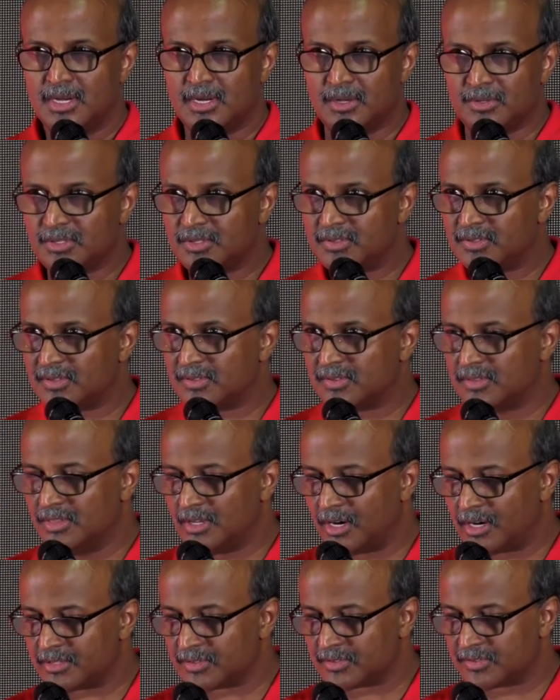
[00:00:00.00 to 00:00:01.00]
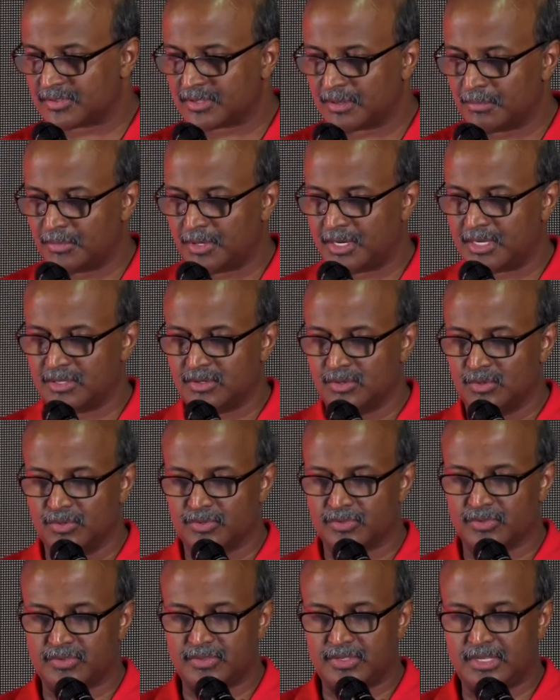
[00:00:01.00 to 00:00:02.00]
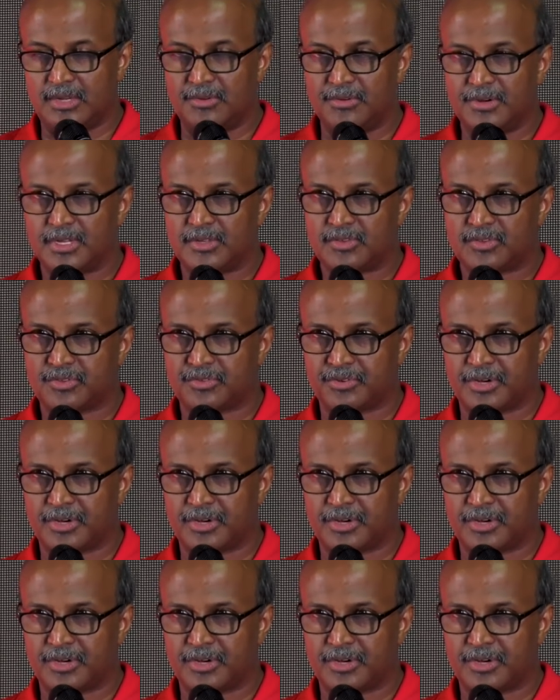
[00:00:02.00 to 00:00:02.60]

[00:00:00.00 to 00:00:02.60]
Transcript: Now, this is not someone who's a serious